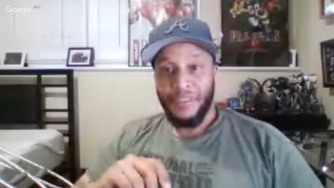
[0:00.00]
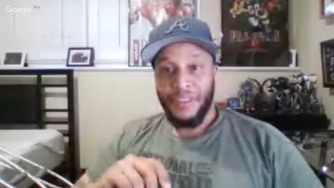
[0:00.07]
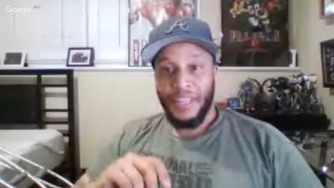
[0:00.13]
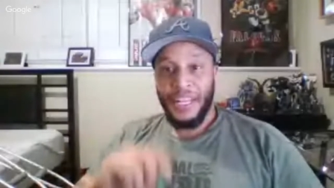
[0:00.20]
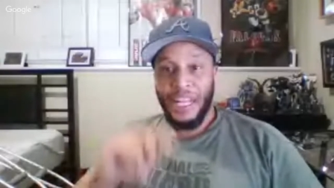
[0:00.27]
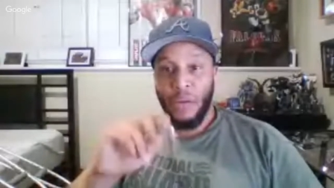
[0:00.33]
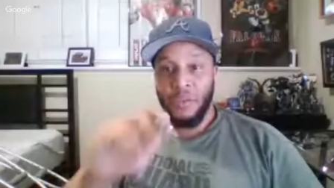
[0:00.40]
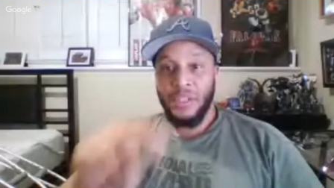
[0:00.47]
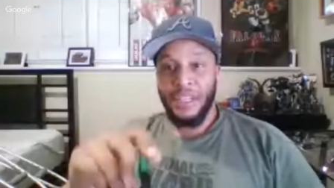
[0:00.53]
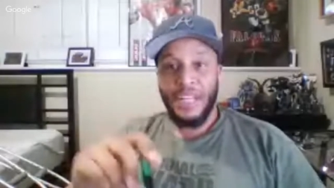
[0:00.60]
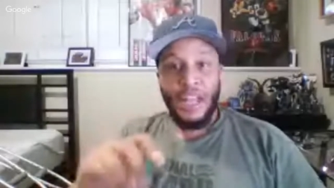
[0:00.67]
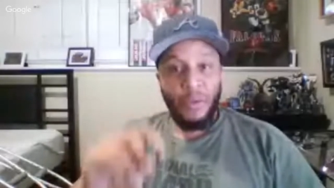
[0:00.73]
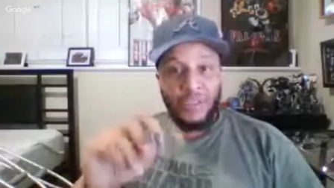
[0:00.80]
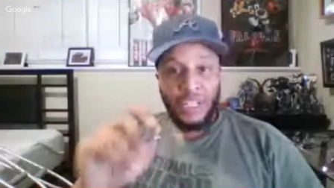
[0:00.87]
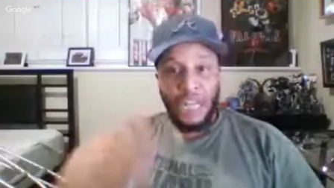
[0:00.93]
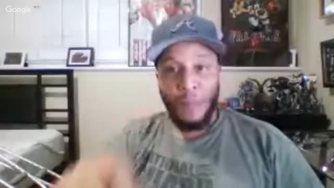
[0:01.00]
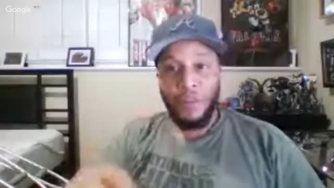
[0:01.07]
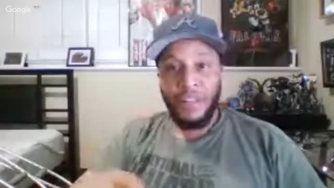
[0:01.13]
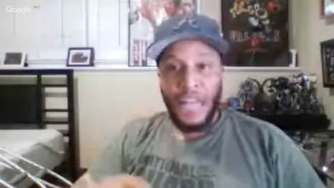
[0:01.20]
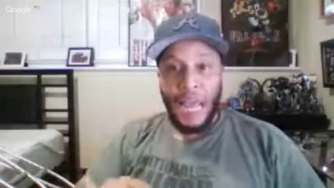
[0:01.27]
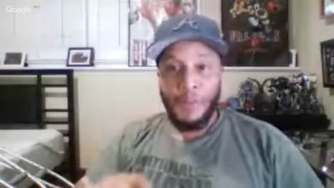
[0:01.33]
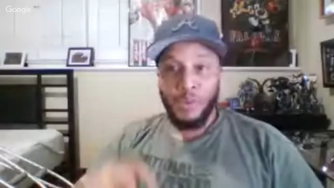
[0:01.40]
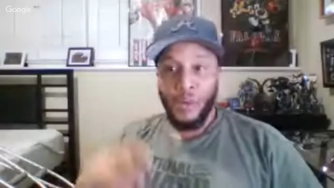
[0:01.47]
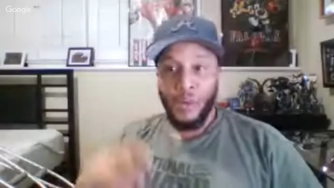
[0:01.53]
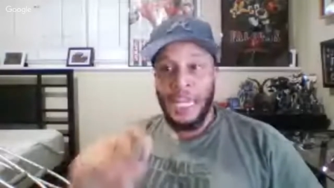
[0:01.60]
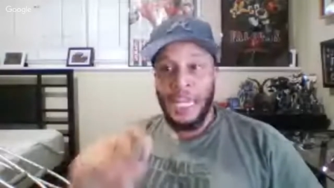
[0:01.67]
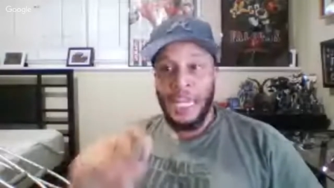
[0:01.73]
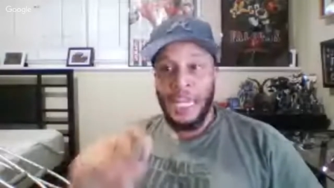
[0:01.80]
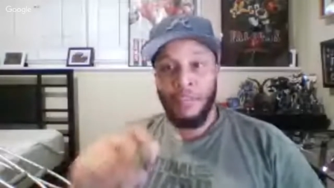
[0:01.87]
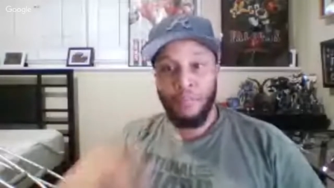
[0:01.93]
There was a couple of games where he
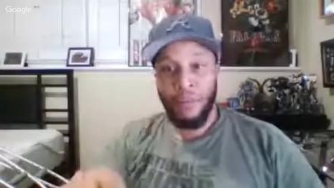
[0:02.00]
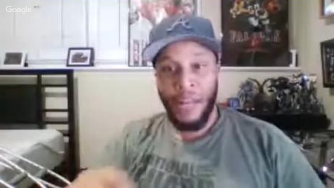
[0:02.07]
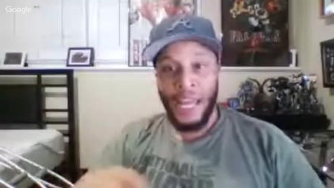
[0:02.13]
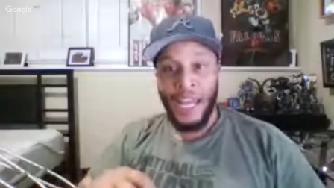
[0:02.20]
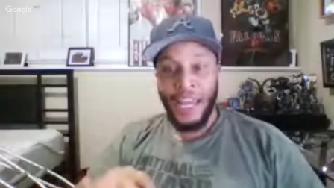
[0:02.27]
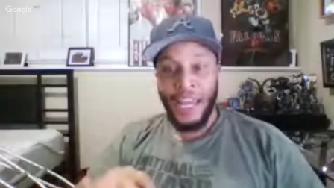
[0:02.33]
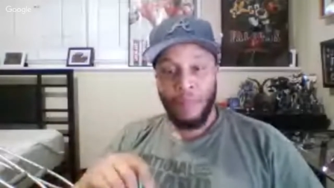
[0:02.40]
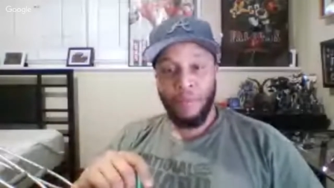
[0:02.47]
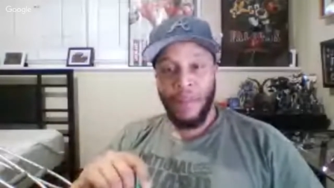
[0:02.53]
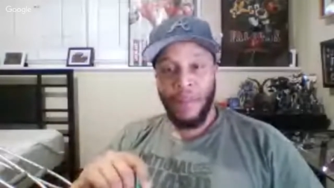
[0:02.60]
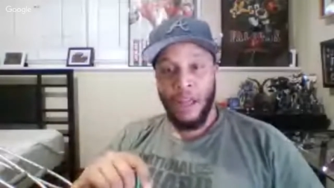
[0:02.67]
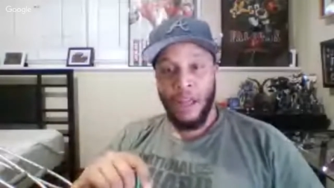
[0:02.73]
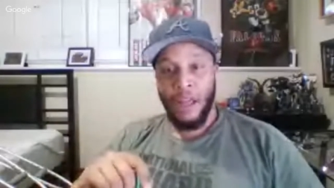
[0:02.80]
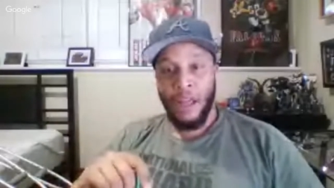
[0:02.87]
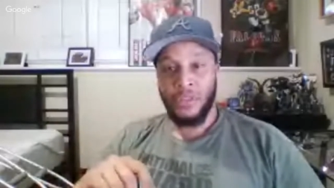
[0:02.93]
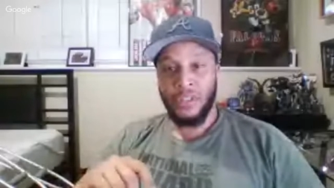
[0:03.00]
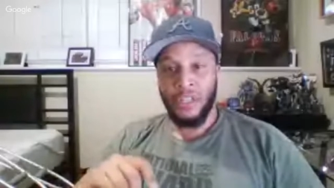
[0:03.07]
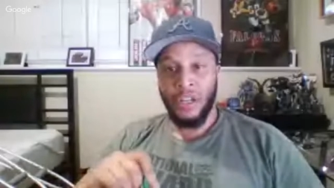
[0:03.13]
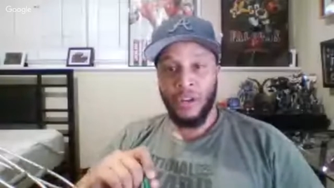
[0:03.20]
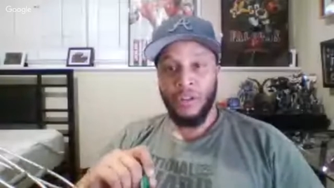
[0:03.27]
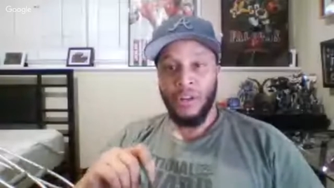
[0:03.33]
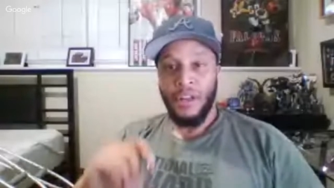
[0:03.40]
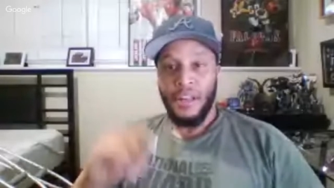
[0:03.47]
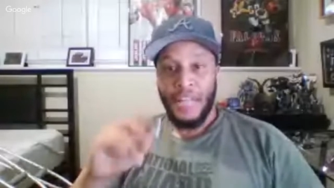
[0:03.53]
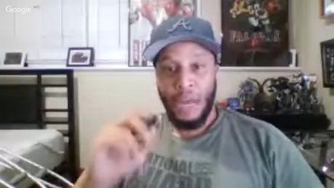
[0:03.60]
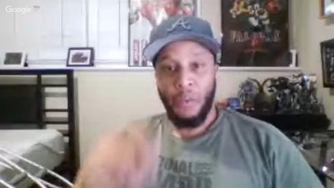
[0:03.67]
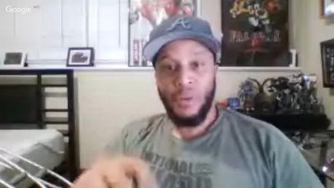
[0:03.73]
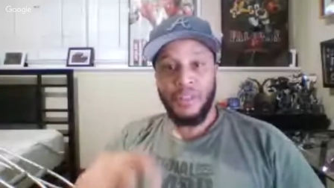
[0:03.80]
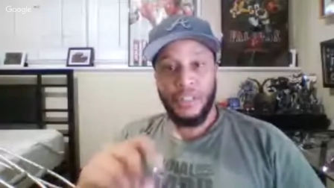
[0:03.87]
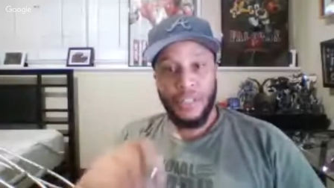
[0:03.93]
didn't play in the playoffs. You know, that
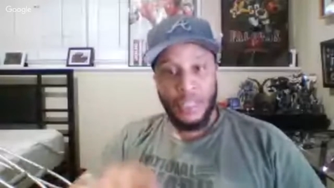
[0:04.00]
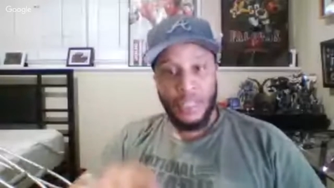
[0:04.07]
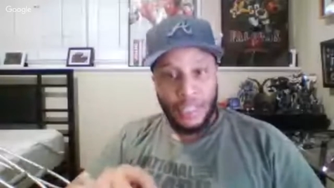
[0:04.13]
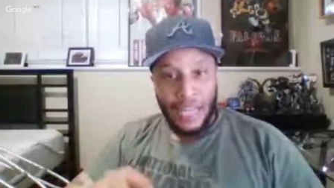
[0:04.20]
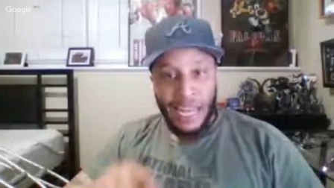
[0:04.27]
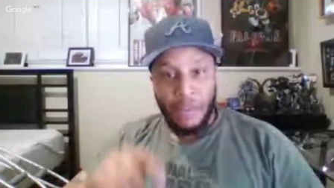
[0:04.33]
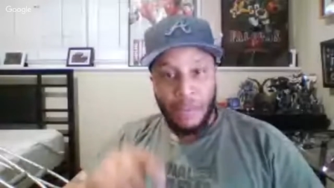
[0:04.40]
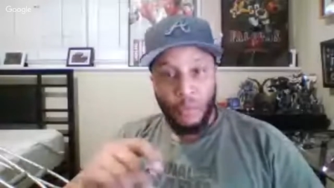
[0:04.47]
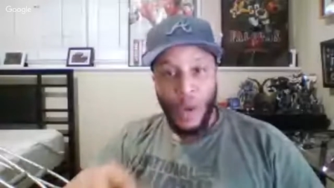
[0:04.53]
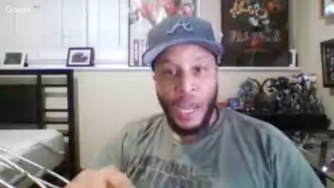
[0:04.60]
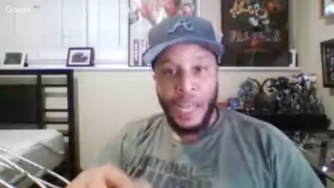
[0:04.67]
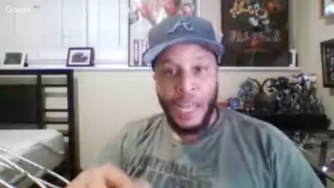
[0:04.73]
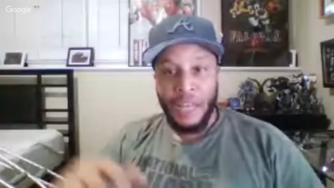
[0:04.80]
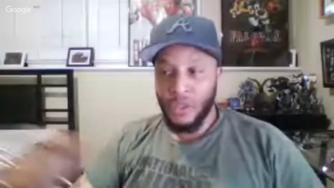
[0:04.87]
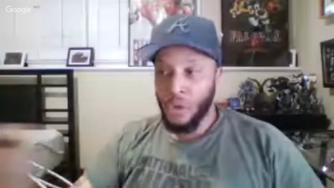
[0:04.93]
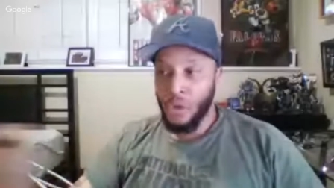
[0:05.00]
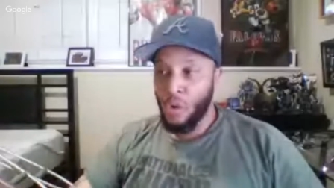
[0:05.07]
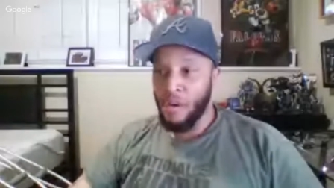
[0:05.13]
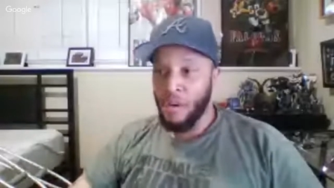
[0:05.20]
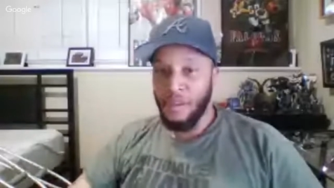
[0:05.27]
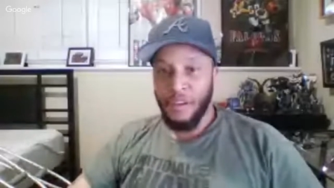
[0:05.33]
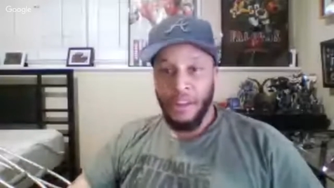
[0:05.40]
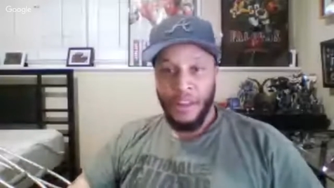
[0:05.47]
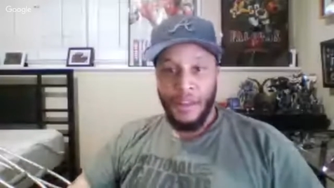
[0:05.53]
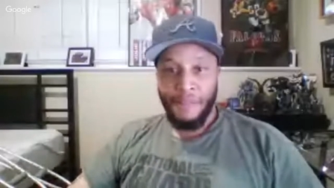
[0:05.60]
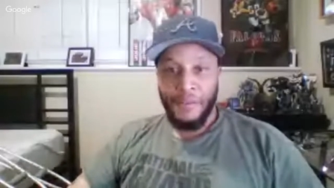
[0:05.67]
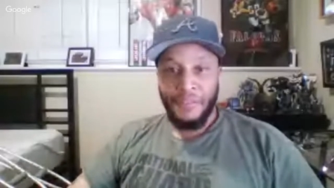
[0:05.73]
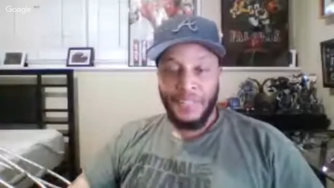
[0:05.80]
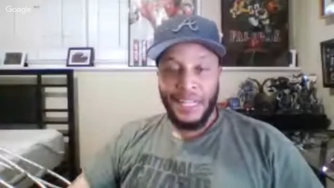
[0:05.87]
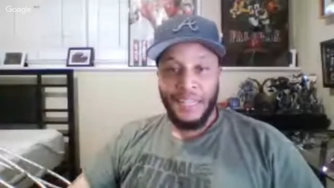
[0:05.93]
wasn't the same Wade scoring
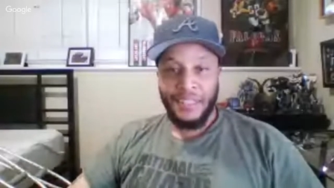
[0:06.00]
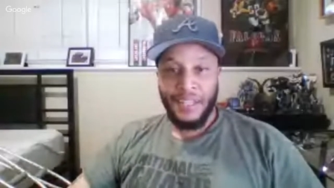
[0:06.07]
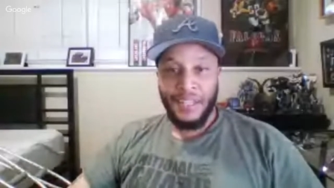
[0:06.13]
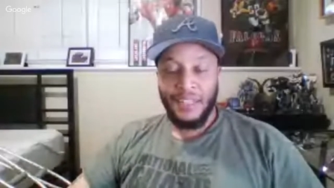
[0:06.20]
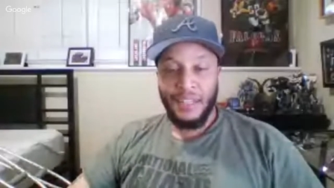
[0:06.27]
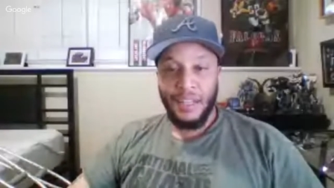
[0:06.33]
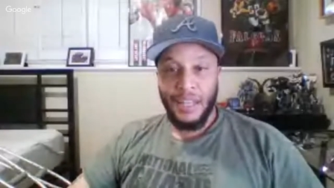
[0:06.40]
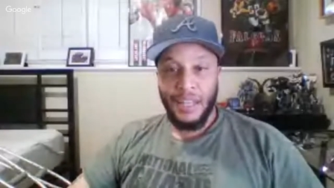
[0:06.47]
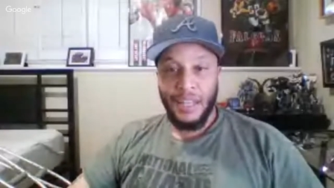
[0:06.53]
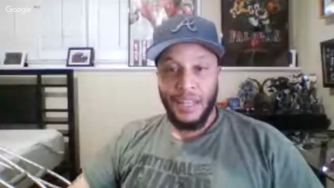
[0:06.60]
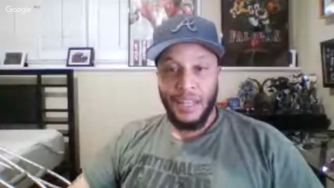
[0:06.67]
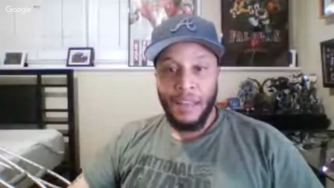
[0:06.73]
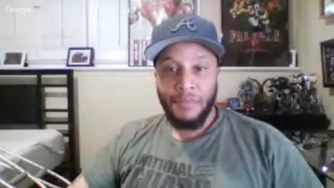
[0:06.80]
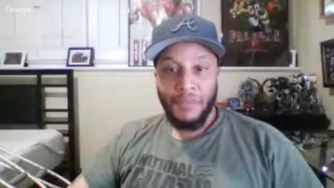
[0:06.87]
15, 16 a game.